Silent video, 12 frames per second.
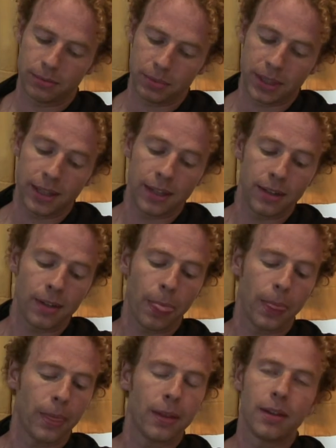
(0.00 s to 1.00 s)
But
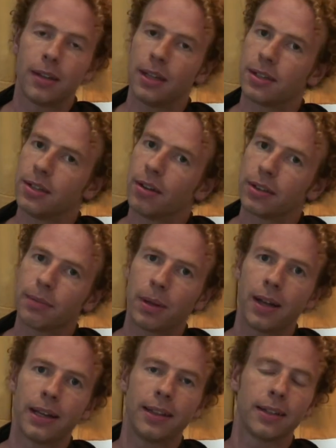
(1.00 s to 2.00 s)
then it's not the
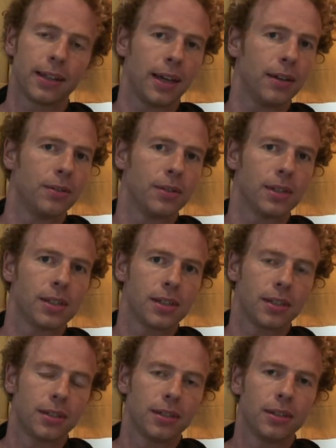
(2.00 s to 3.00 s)
ply that
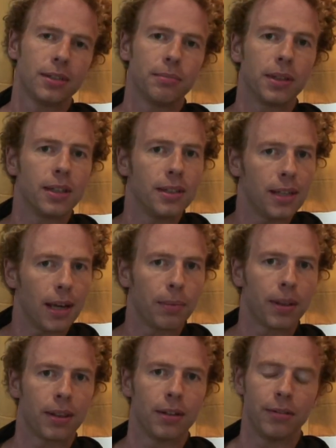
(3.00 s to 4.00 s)
counts, but the
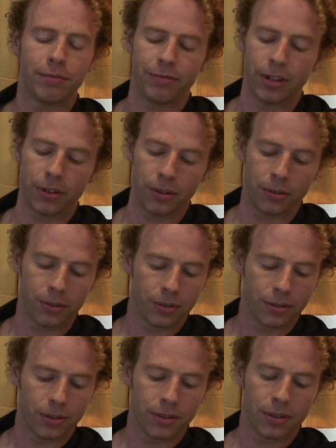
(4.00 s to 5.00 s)
depth of furrow,
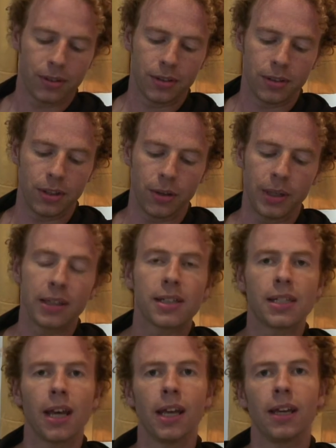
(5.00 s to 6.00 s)
knowing the
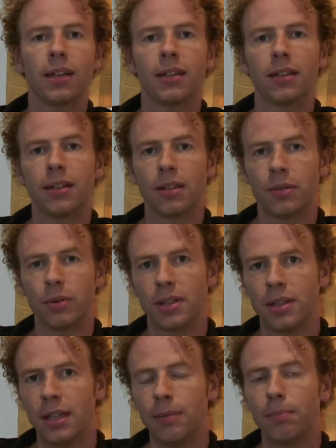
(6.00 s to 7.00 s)
take
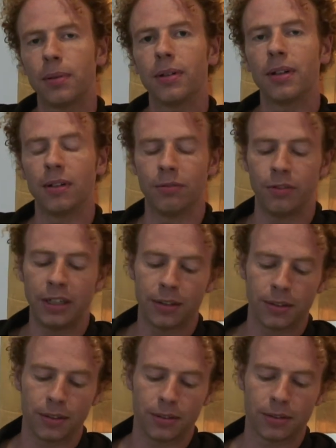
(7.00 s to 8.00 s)
was deep and
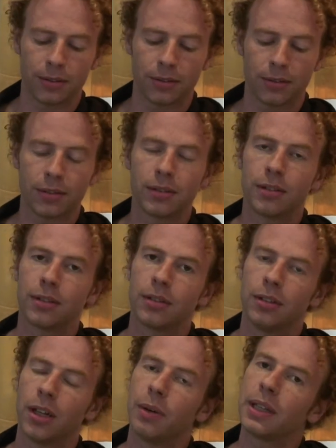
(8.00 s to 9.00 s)
real,
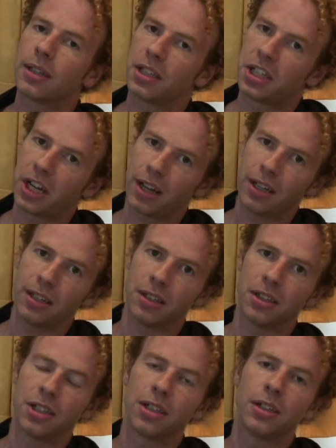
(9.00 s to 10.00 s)
knowing the
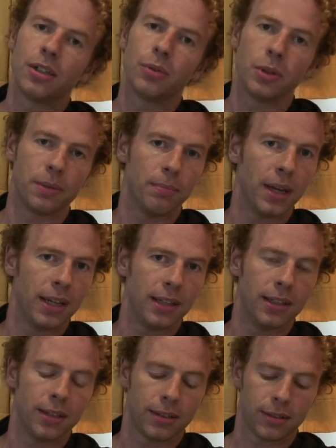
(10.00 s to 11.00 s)
change was made.